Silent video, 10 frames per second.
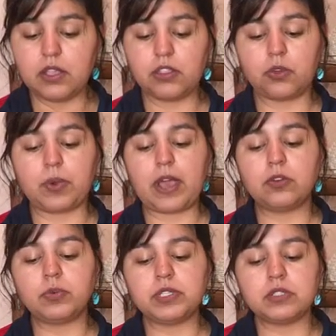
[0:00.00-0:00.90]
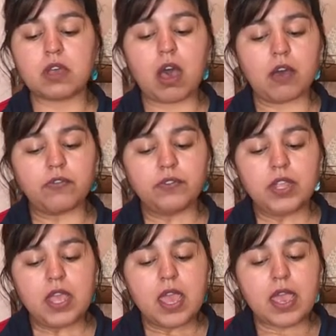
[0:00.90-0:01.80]
The ground was soft,
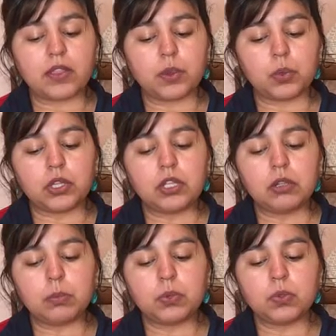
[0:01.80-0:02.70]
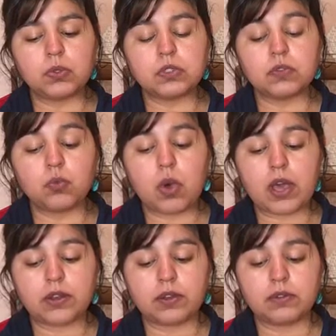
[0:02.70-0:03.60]
and there were little pools of
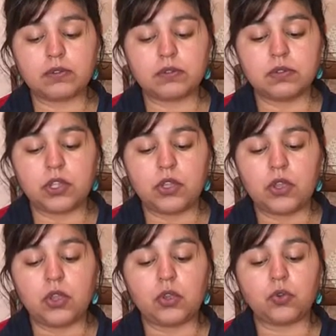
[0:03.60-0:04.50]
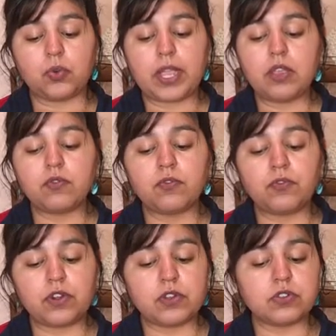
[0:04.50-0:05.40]
water. Great
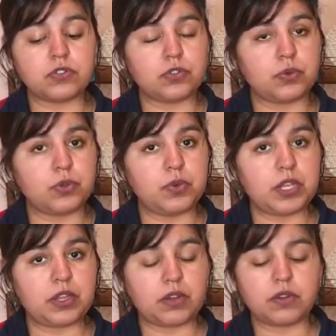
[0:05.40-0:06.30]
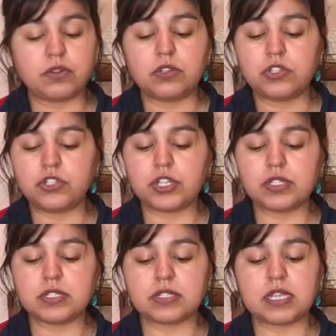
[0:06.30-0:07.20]
ferns grew here,
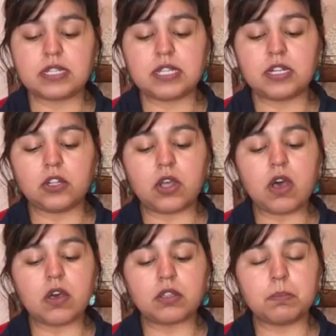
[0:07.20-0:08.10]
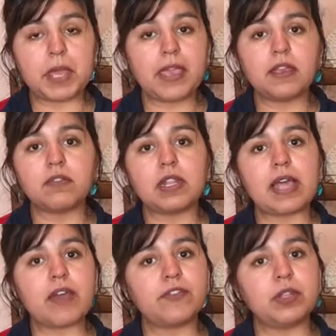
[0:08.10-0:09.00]
just as they did along the bank of the
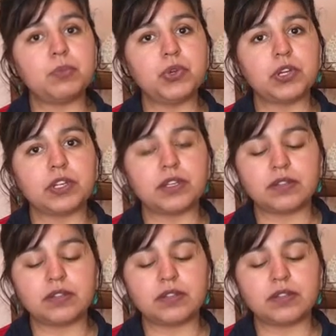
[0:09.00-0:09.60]
Laughing Brook.